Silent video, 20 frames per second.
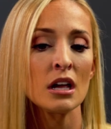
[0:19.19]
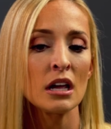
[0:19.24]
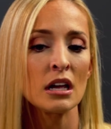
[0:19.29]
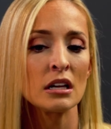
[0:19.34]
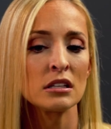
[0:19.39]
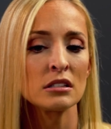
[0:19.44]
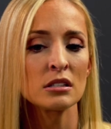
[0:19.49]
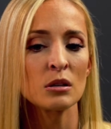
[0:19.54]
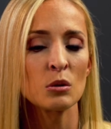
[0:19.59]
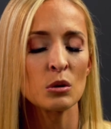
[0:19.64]

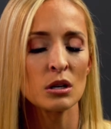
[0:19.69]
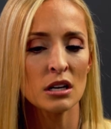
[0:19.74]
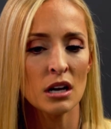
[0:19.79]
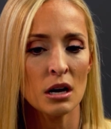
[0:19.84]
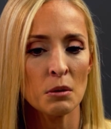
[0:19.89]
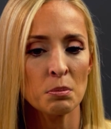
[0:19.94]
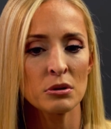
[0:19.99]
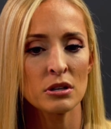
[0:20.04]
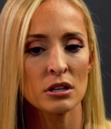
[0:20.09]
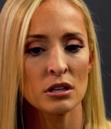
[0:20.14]
And so in a
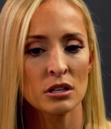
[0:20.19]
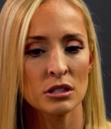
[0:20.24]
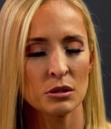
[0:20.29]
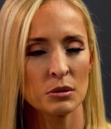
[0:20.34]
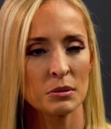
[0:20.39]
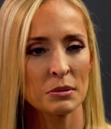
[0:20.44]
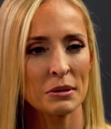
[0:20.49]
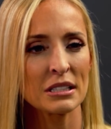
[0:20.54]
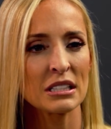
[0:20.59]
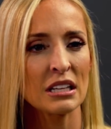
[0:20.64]
couple of years, I
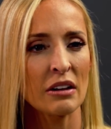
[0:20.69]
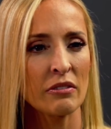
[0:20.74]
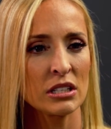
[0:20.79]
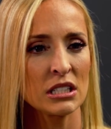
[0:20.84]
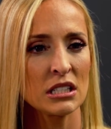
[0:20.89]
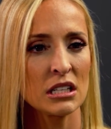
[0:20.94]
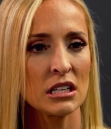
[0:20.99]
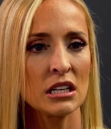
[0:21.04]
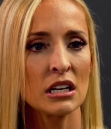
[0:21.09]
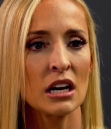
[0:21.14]
was about
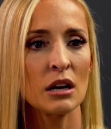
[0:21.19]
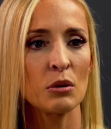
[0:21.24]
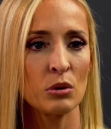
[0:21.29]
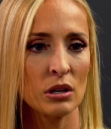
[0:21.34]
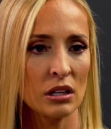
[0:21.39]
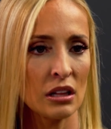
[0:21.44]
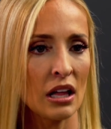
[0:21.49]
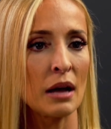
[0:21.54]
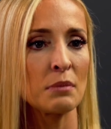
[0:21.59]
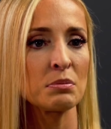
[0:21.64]
17, I
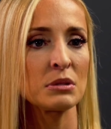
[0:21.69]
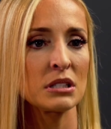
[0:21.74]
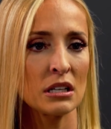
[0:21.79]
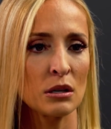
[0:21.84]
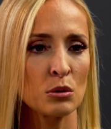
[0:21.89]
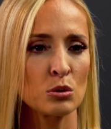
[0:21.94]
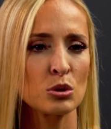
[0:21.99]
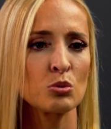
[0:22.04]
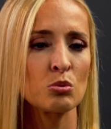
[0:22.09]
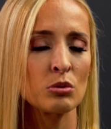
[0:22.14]
relapsed and
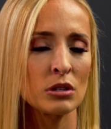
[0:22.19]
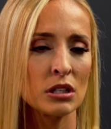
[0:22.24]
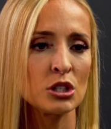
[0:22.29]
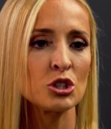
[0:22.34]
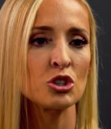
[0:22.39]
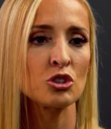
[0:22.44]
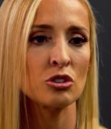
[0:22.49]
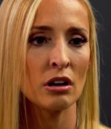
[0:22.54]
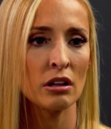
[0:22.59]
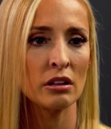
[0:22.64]
I was really
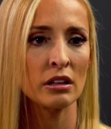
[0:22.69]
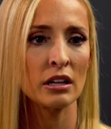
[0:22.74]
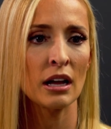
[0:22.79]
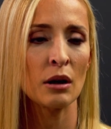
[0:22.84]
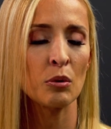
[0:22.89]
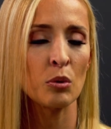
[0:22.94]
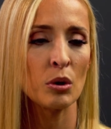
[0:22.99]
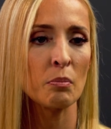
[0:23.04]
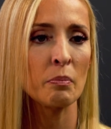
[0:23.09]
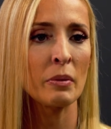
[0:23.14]
struggling.
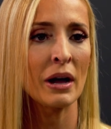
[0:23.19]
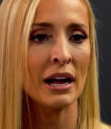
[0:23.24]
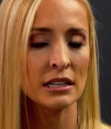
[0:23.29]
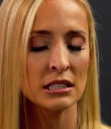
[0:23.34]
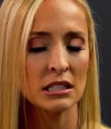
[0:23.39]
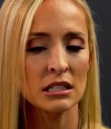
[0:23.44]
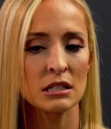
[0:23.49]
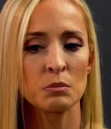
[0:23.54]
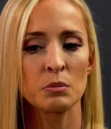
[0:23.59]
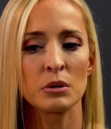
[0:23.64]
I went back
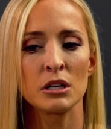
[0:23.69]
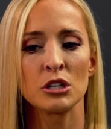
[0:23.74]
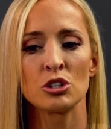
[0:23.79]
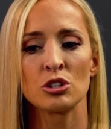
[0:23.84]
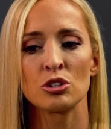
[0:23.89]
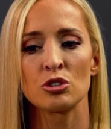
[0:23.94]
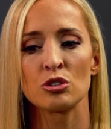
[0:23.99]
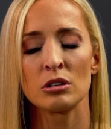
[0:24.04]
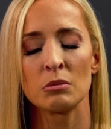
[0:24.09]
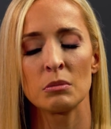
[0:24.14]
to
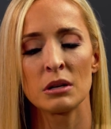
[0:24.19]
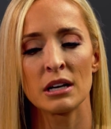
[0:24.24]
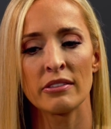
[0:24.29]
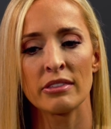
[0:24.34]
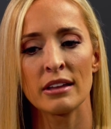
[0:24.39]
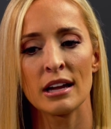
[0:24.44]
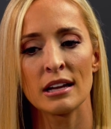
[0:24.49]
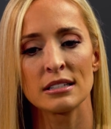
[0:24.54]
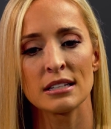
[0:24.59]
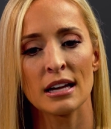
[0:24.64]
inpatient treatment
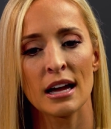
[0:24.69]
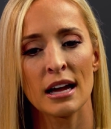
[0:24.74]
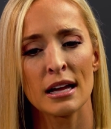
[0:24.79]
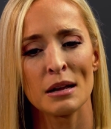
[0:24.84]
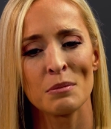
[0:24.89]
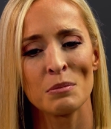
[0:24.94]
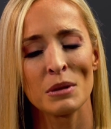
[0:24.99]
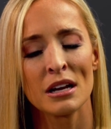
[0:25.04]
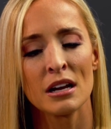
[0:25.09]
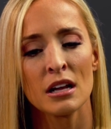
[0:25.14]
at that
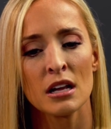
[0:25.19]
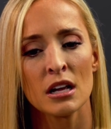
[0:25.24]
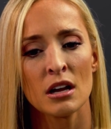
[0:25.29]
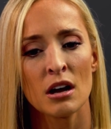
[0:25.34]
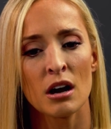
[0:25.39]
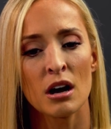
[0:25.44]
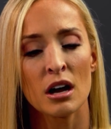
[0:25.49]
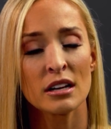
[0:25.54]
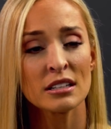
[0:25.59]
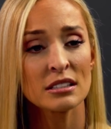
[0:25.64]
time. And
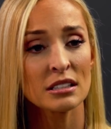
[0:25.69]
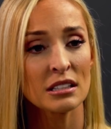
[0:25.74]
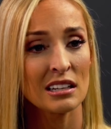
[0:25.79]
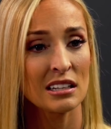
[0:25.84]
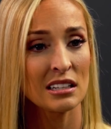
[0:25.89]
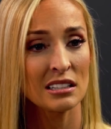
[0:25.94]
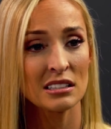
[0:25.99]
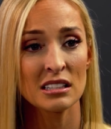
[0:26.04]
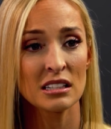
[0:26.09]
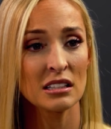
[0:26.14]
honestly, I
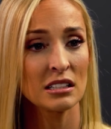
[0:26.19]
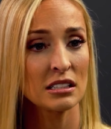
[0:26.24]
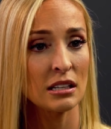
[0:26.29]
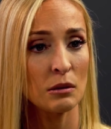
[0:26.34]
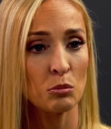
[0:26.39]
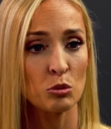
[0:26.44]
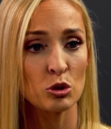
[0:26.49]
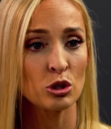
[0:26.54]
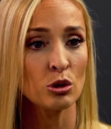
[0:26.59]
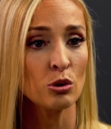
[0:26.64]
didn't see the
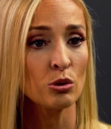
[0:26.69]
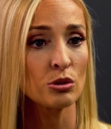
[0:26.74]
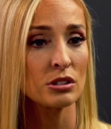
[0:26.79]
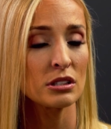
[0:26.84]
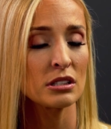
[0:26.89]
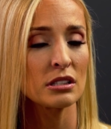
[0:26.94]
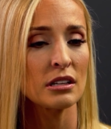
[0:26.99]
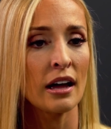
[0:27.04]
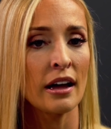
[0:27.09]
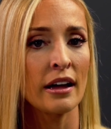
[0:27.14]
same
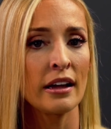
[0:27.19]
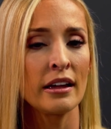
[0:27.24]
results.